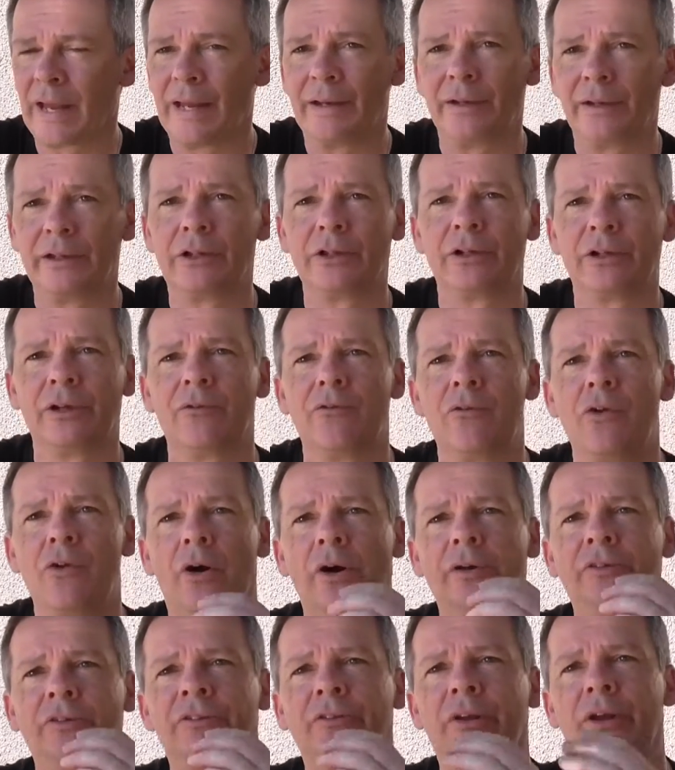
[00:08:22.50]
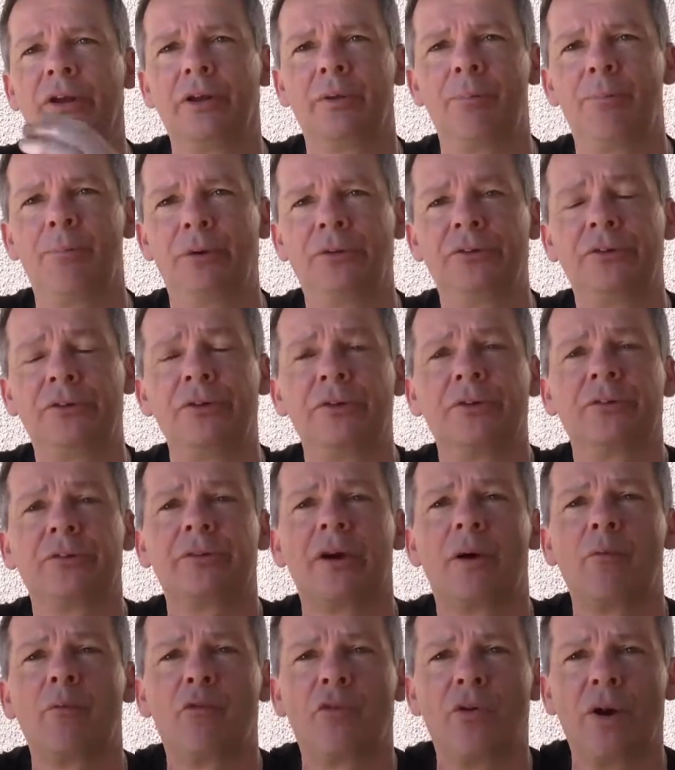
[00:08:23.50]
And you get a nice hit of bitterness
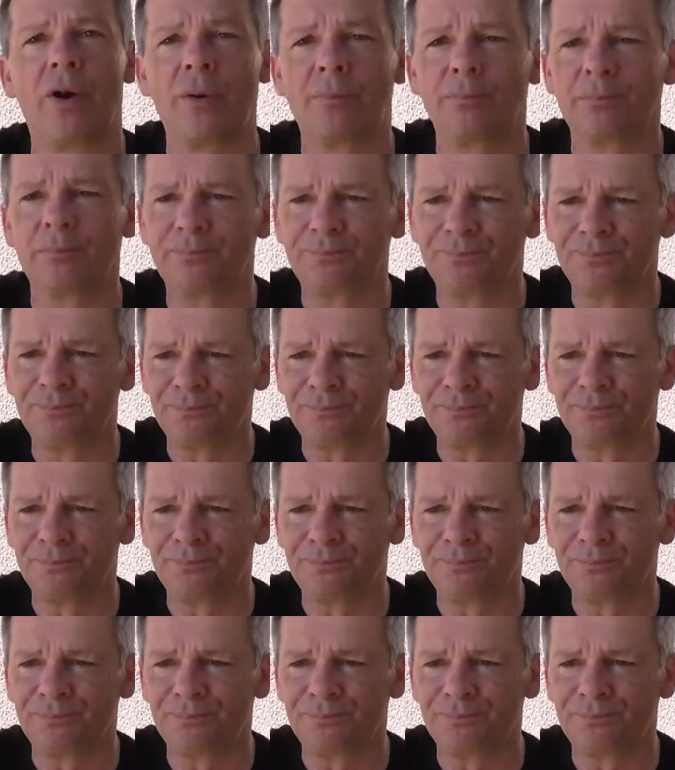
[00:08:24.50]
up front,